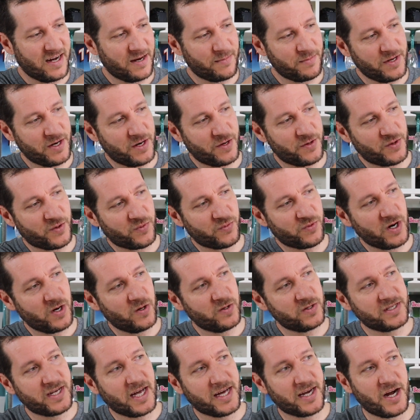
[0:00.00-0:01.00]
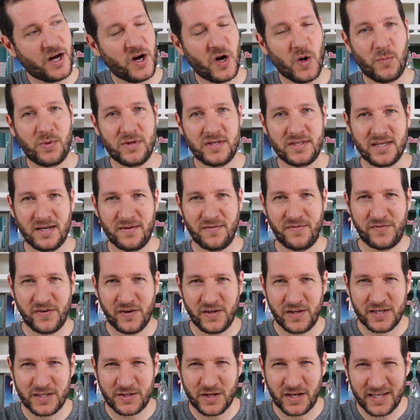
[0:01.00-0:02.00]
you know, the rose kind of opens up
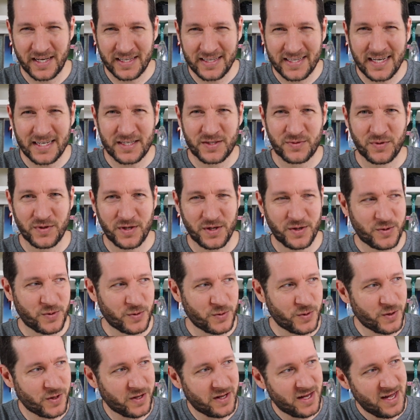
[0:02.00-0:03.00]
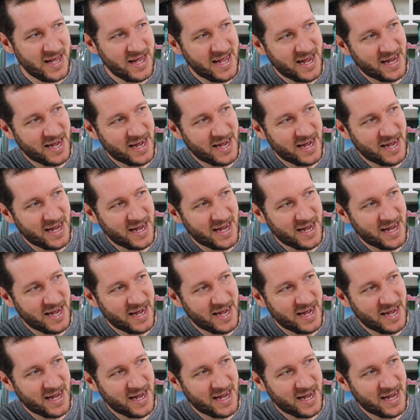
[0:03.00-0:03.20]
fully. So I think that's really cool.